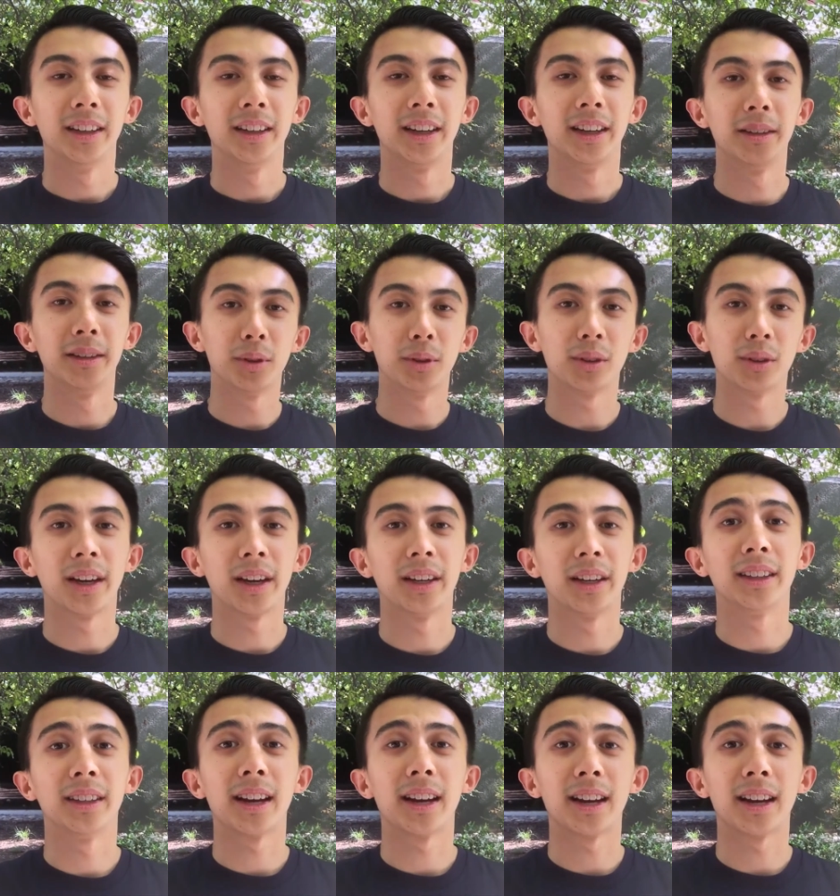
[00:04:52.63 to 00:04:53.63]
anymore.
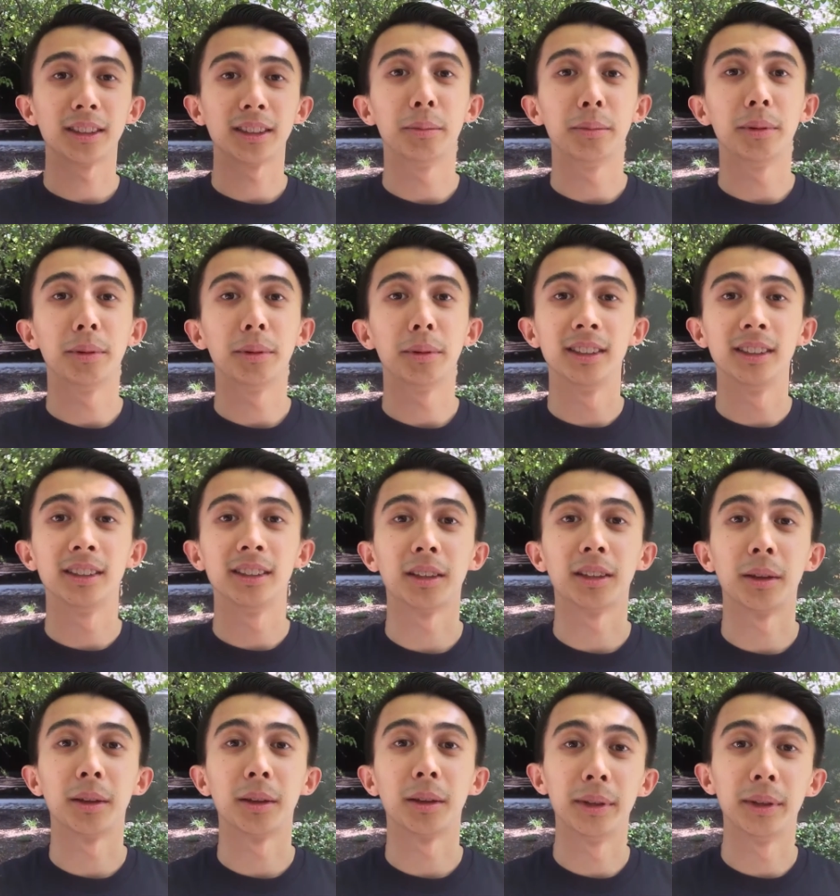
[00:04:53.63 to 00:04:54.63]
And that actually plays
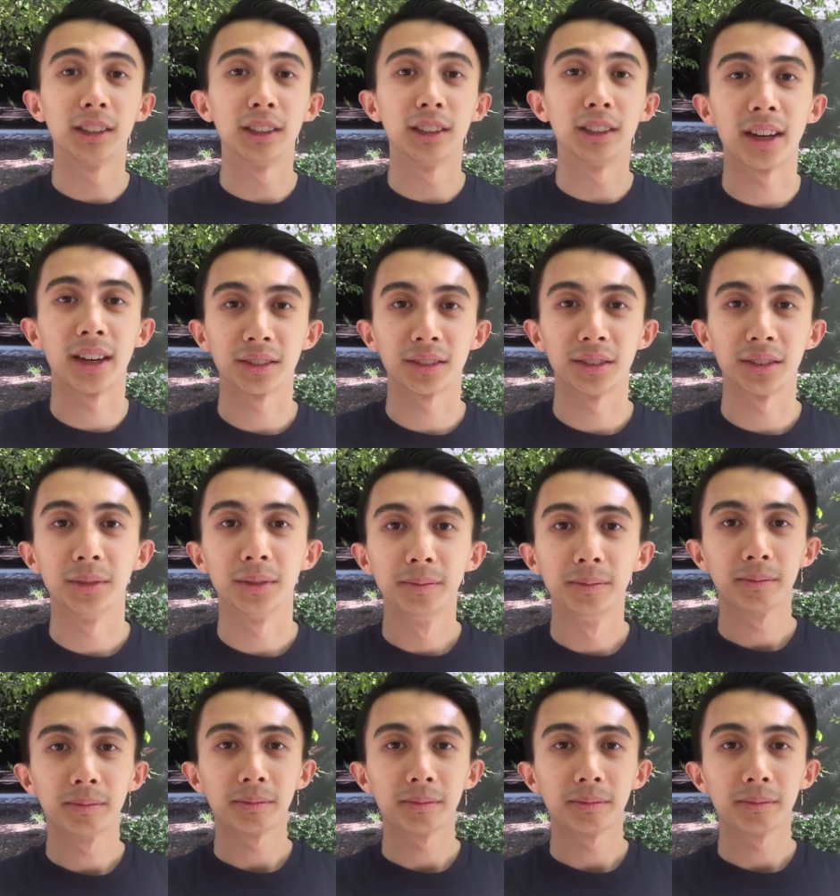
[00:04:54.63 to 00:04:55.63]
like the biggest factor.
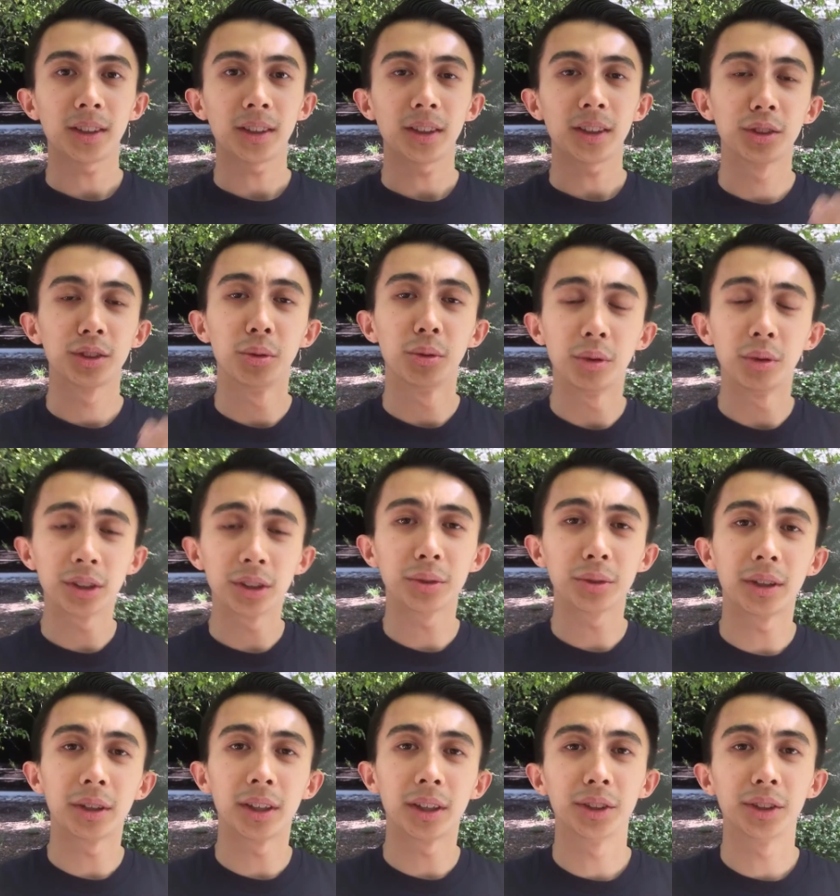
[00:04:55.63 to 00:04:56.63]
So what
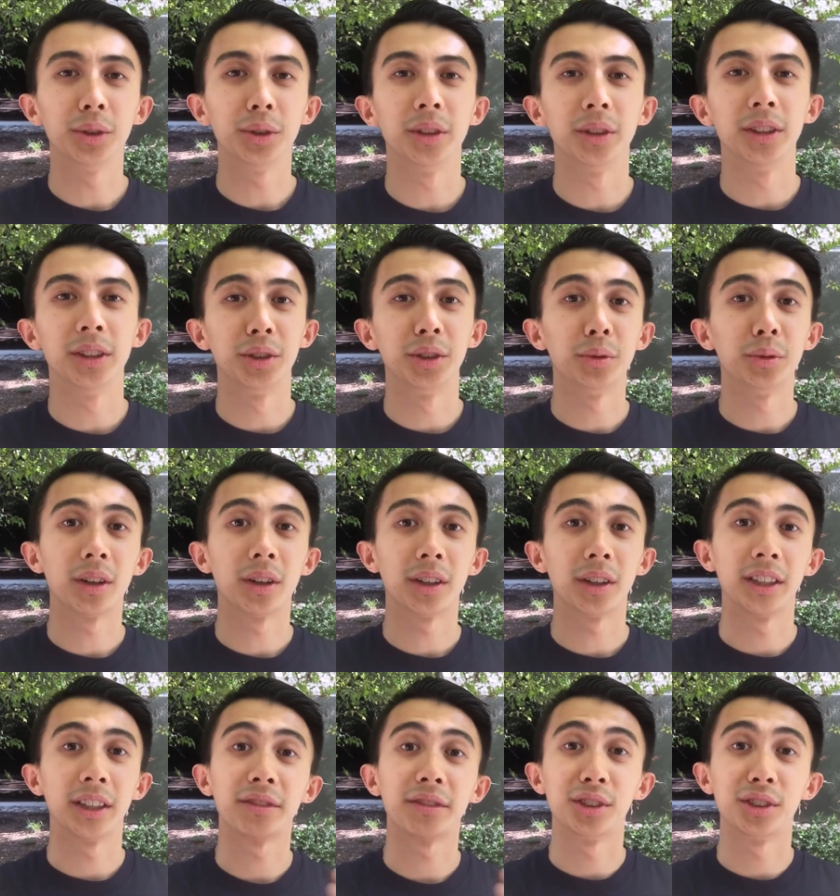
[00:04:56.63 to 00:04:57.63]
you want to do is you
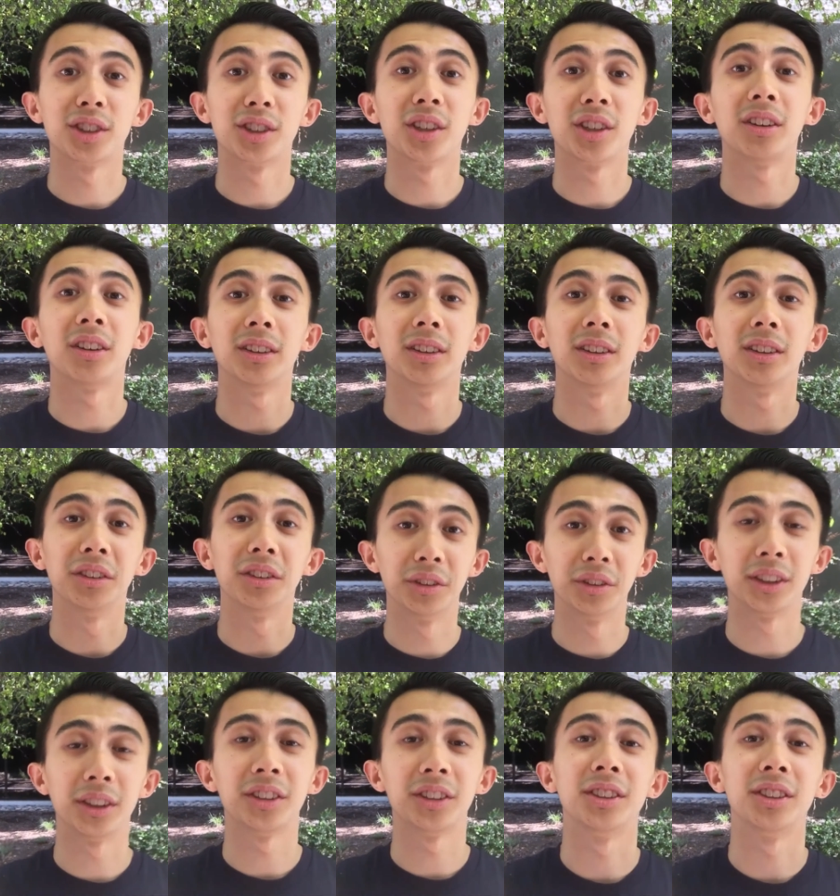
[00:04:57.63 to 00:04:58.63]
want you have to start
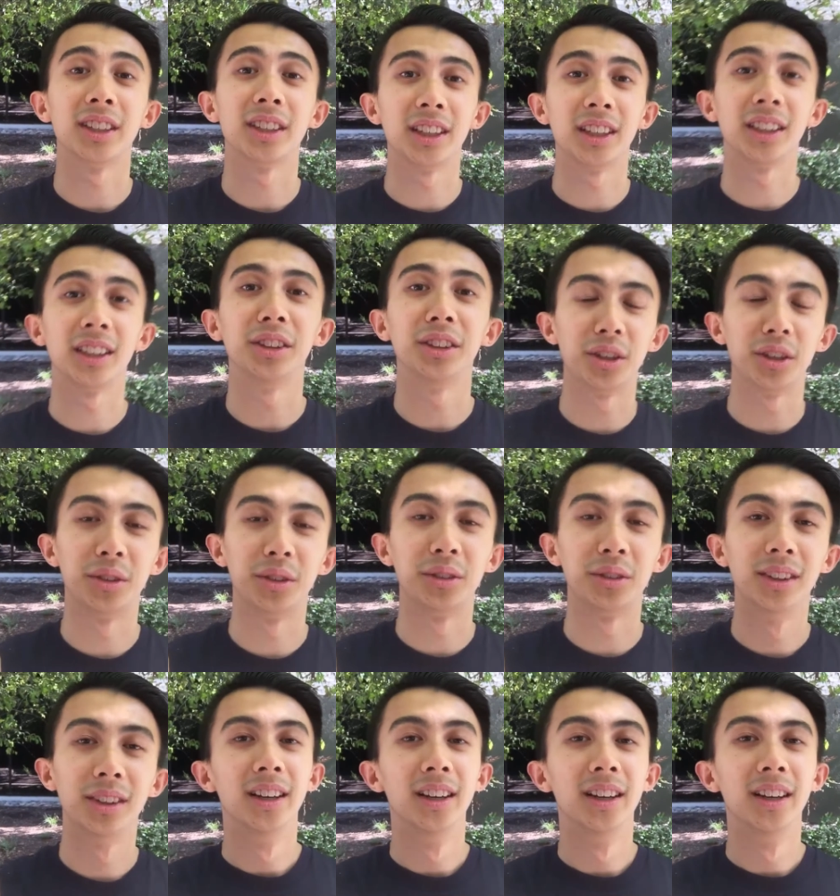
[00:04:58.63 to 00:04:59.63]
learning to say no.
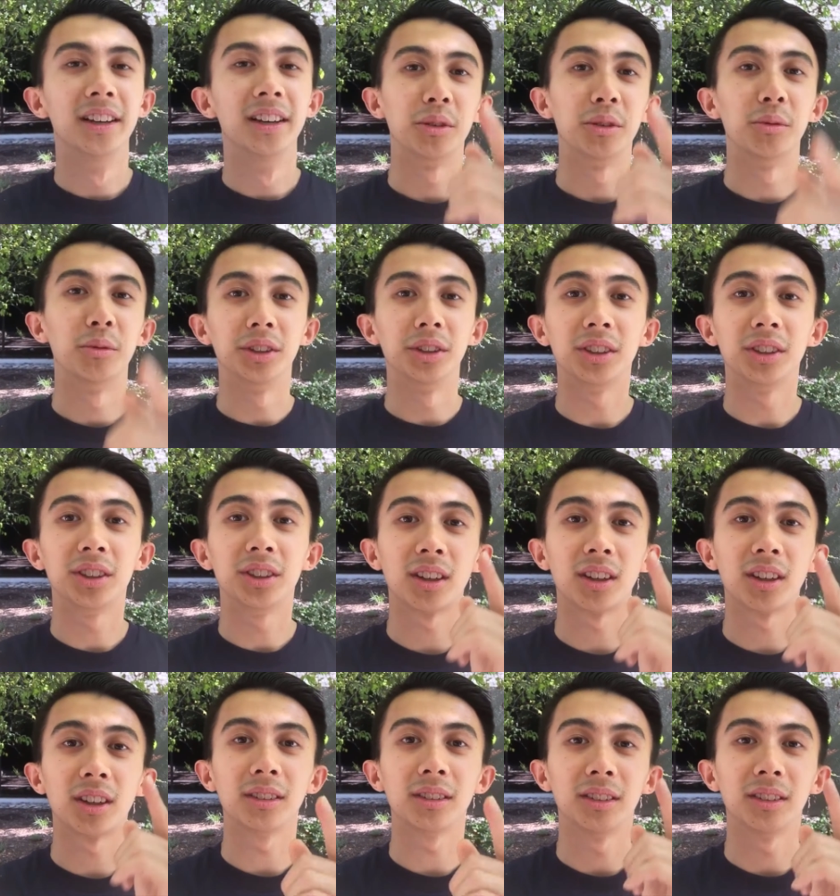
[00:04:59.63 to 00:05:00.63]
So when you
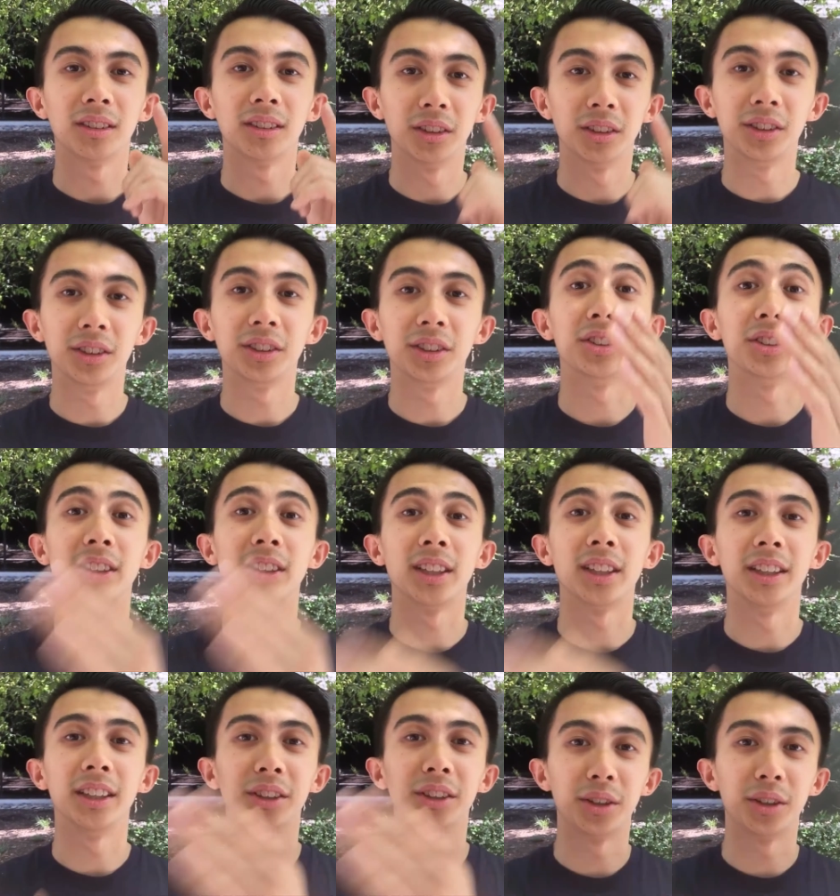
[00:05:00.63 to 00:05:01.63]
start learn to
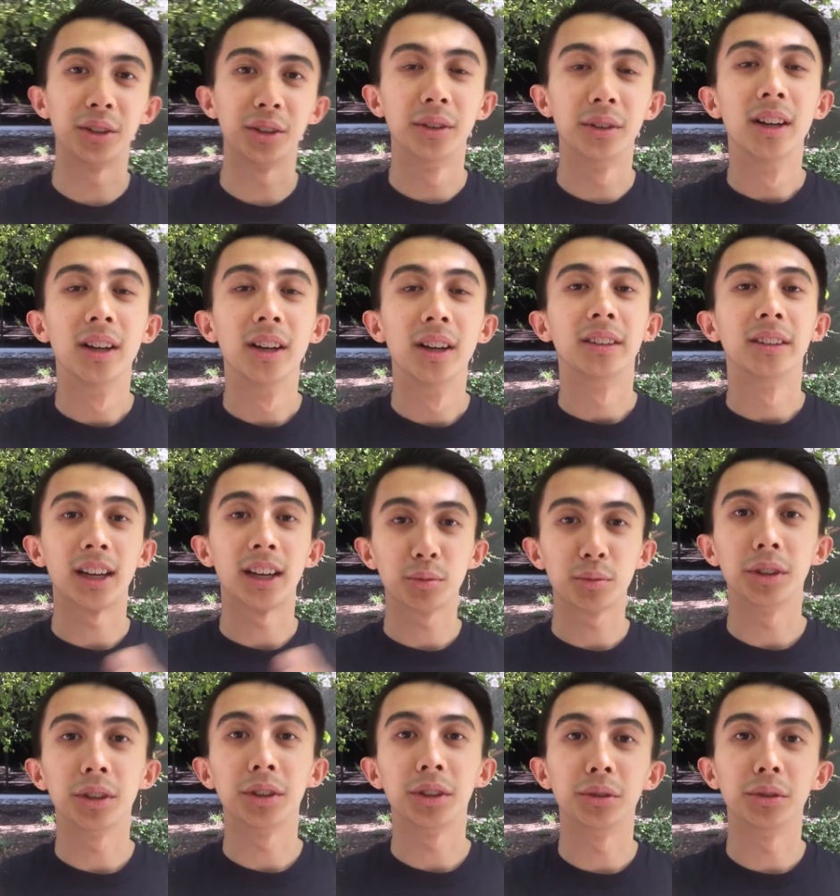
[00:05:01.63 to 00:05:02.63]
say no, that's
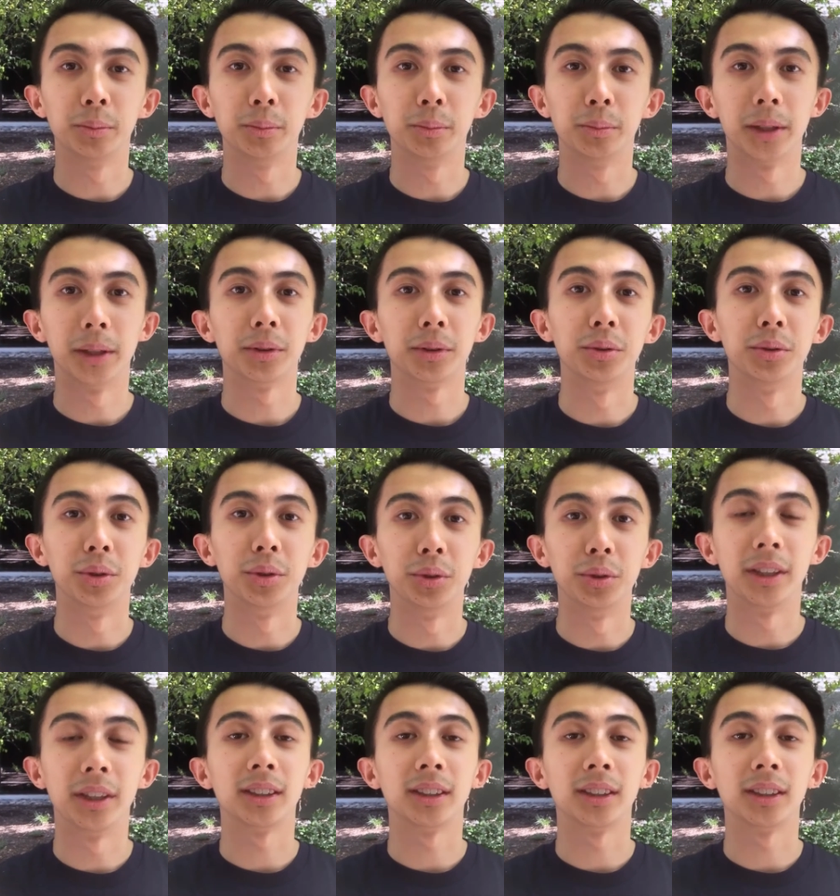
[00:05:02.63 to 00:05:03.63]
when you will be able to do
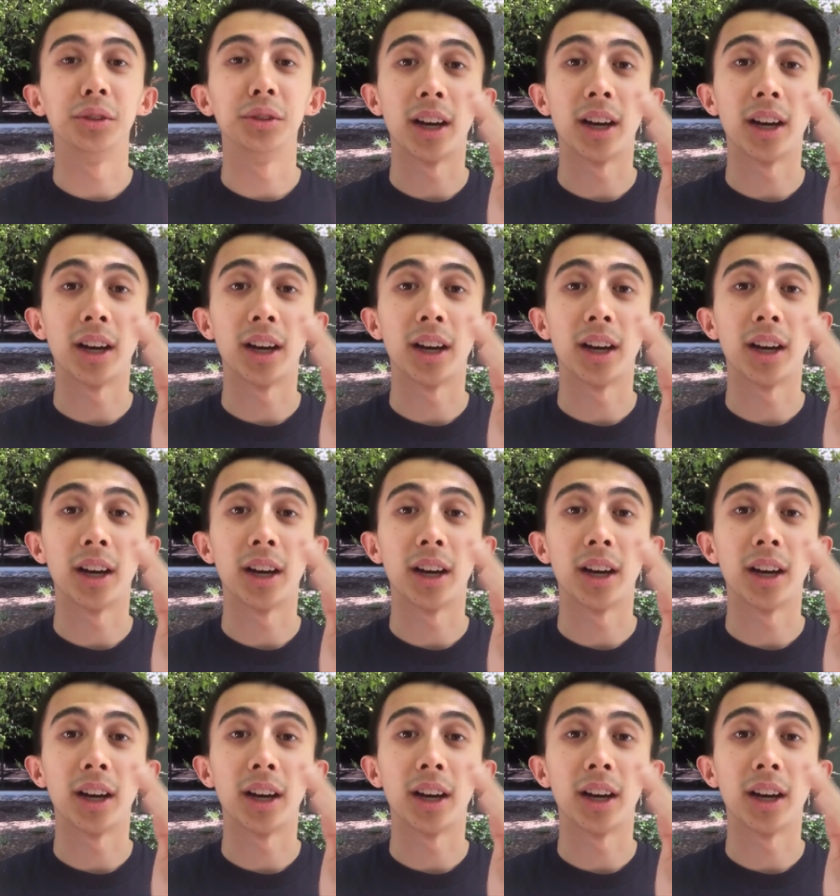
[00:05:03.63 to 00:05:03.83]
things that you